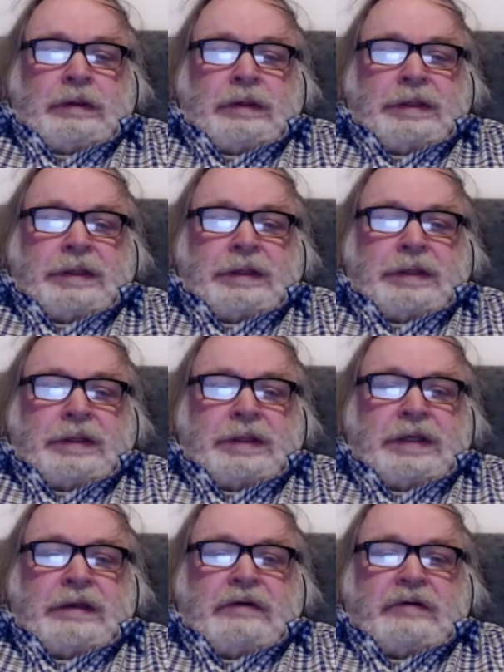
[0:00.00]
This is the
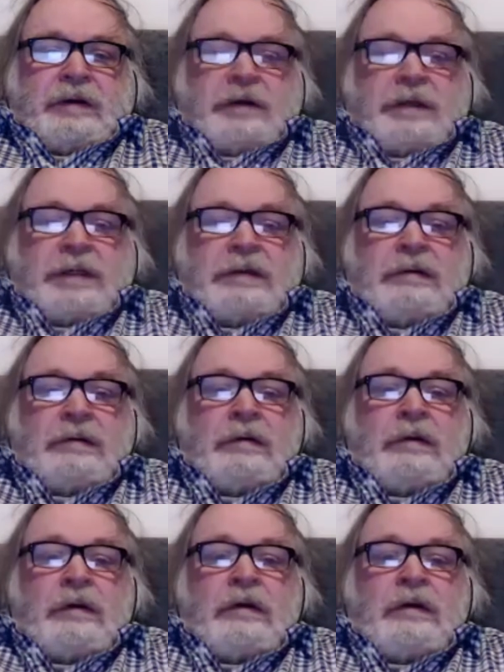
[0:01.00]
secret
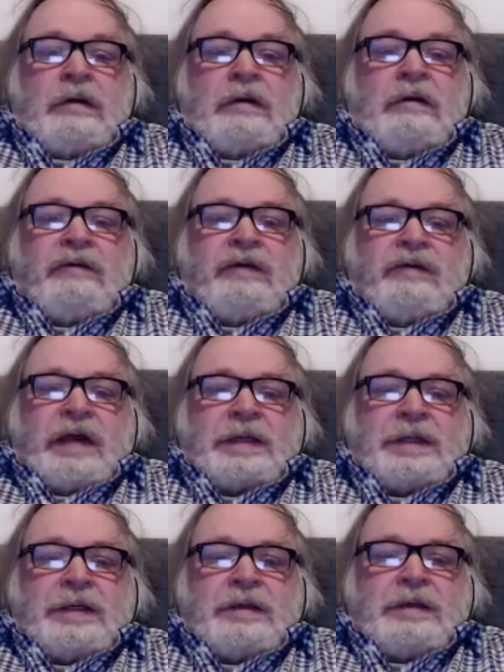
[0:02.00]
of the
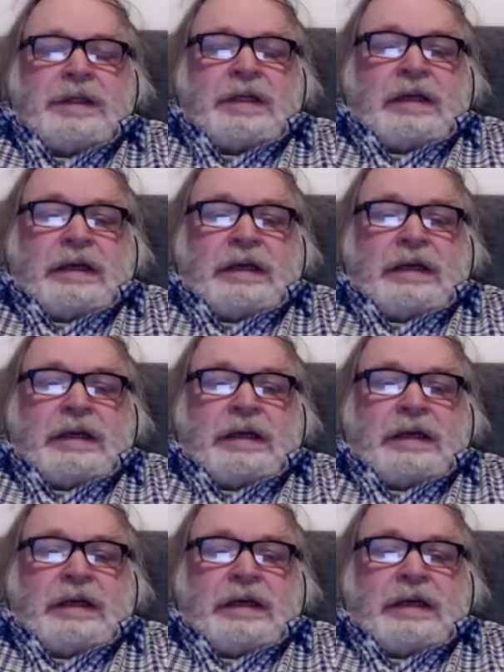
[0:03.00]
Vatican's